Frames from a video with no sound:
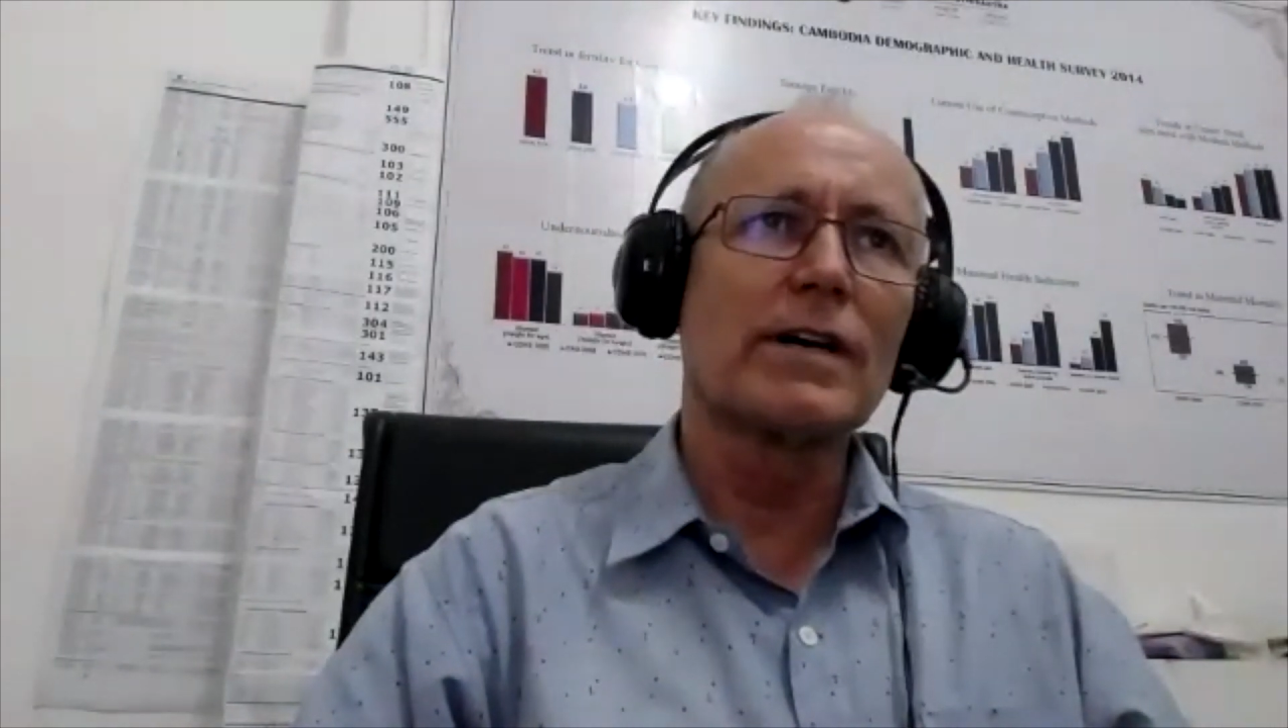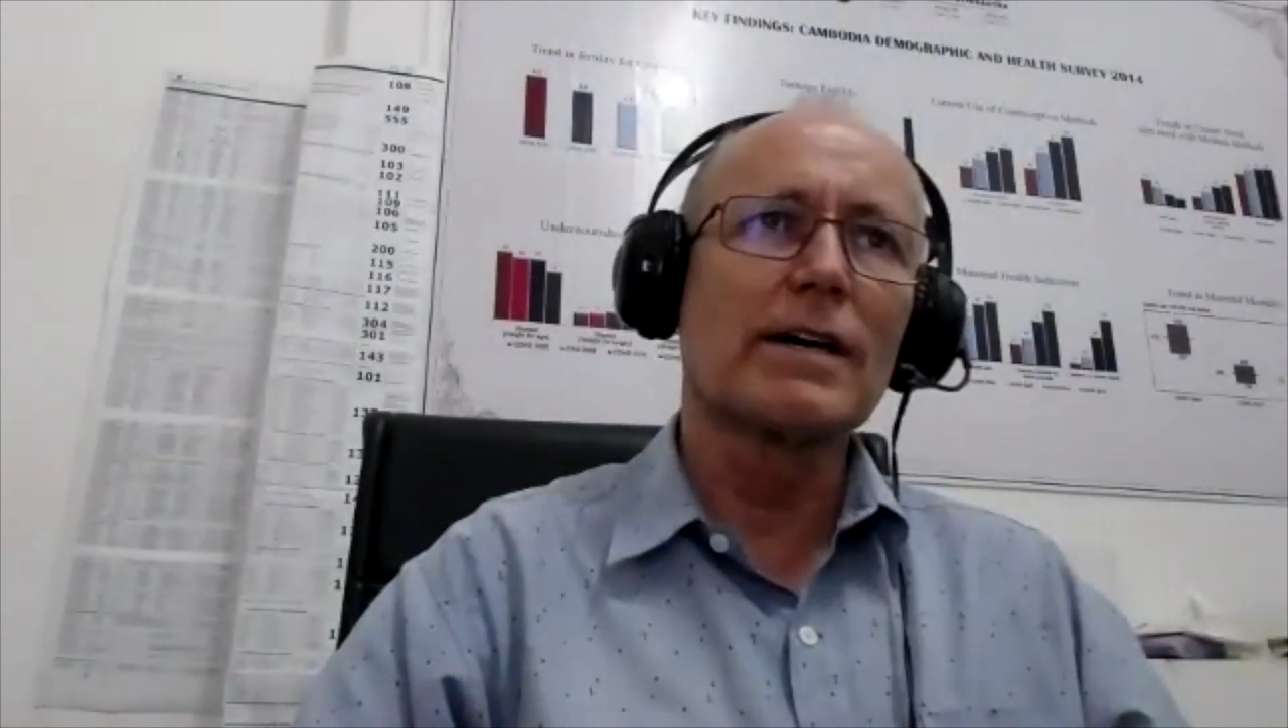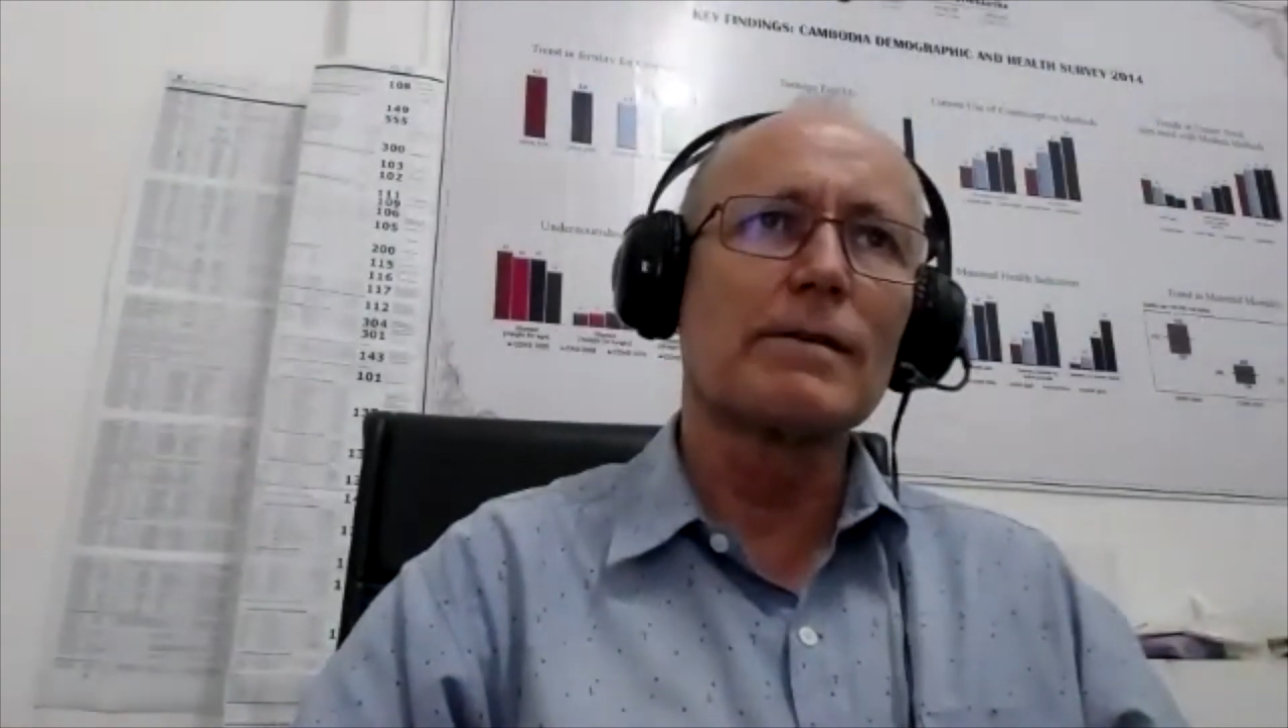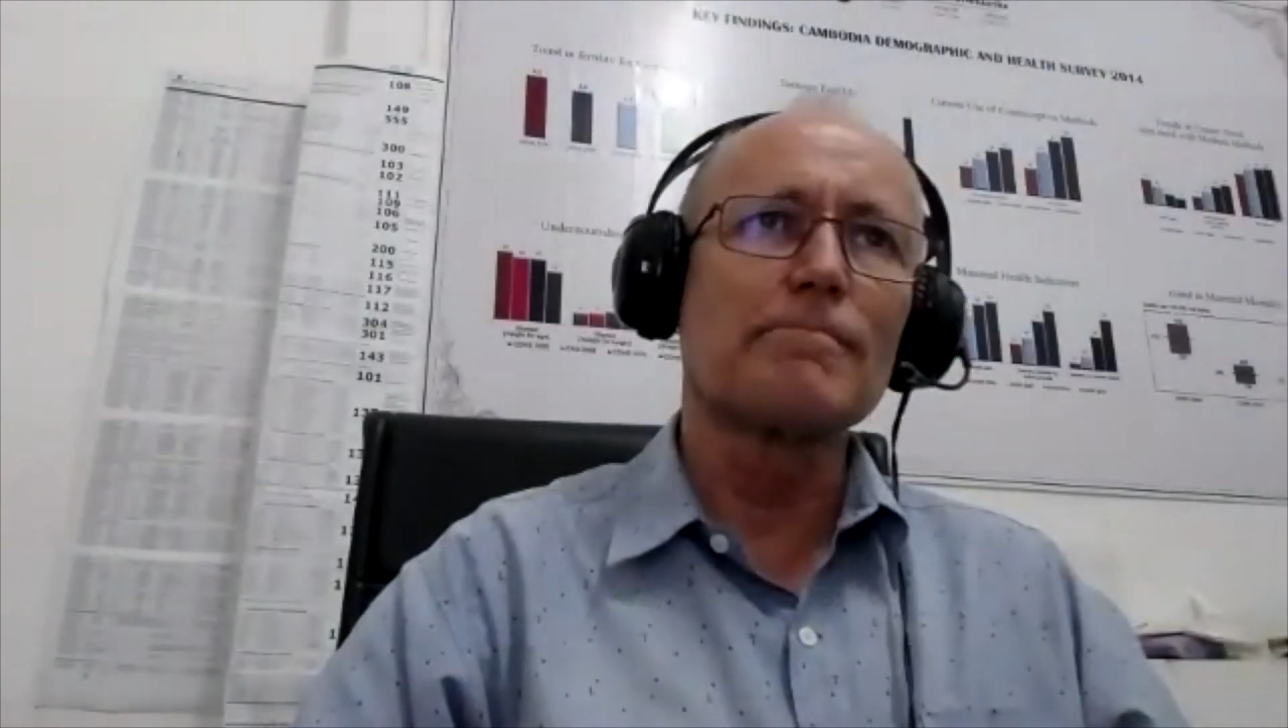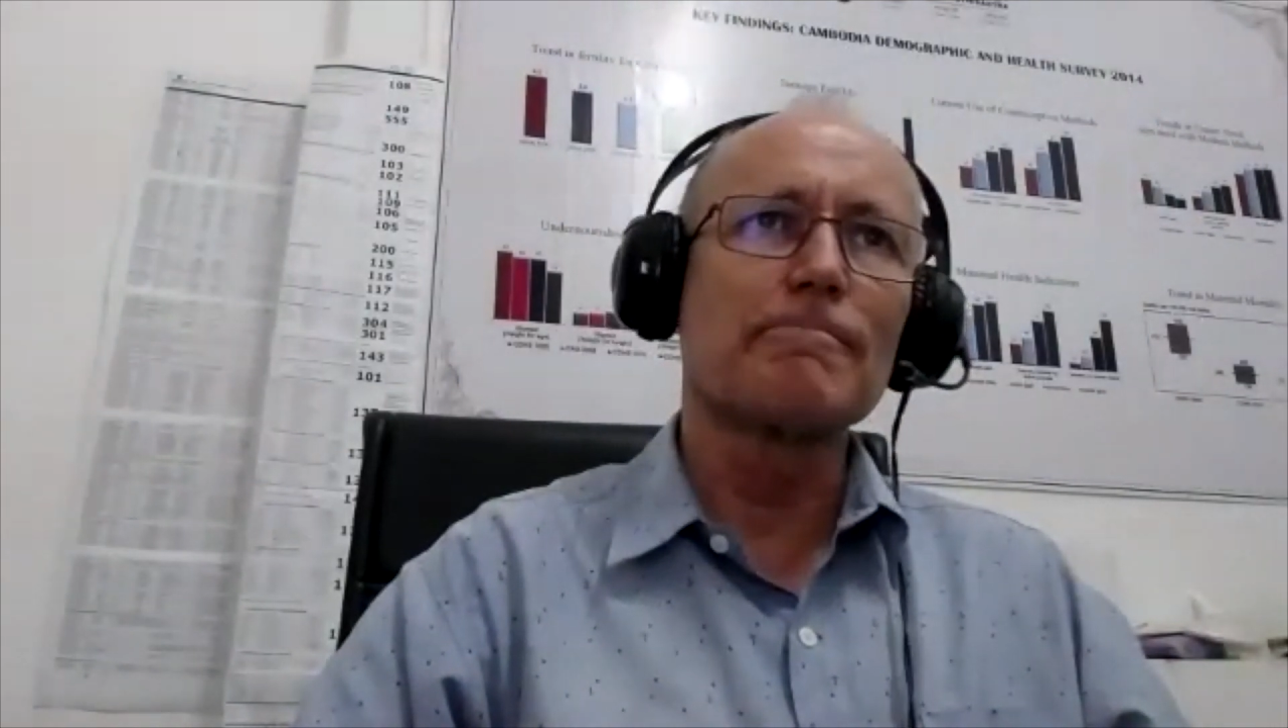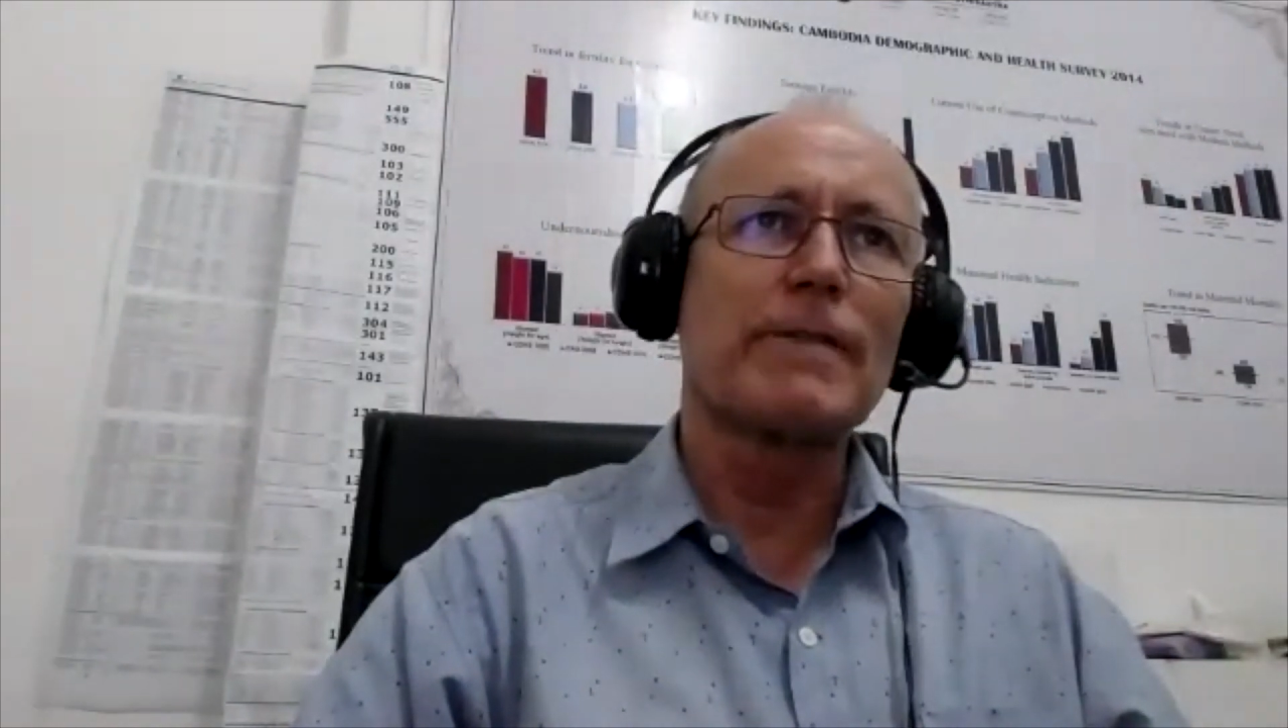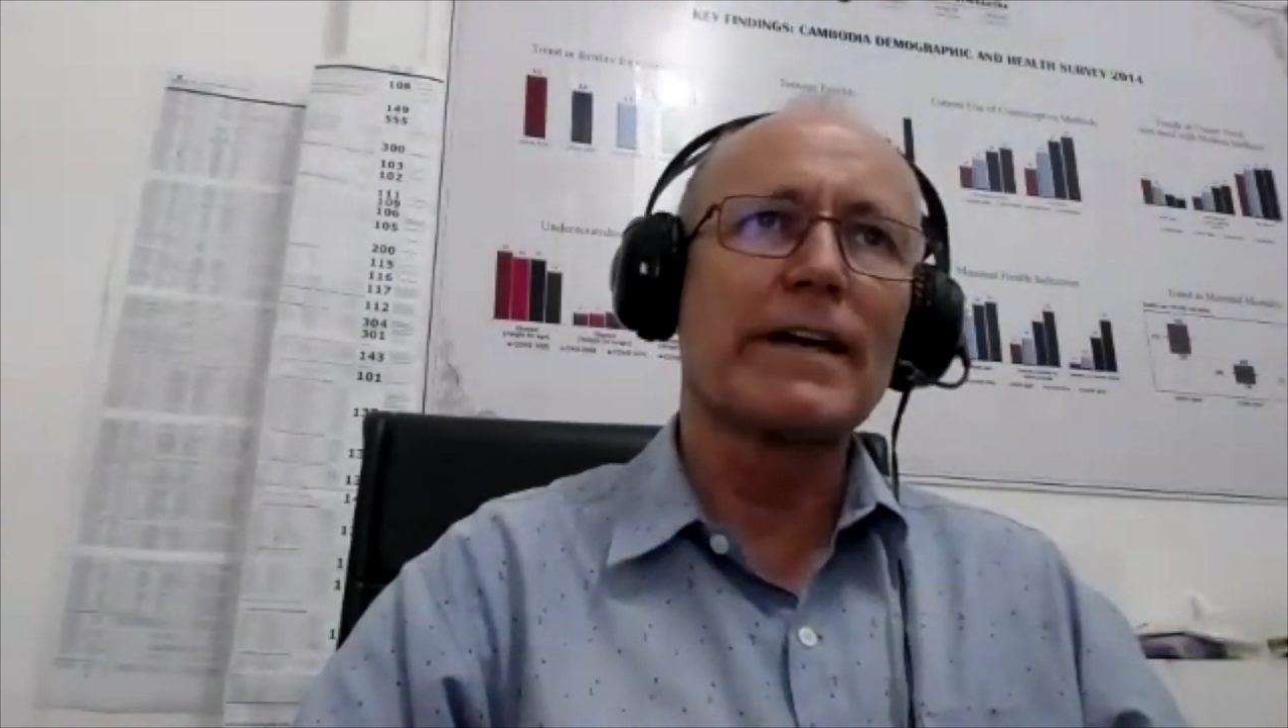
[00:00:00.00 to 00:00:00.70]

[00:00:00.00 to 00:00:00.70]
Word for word: um,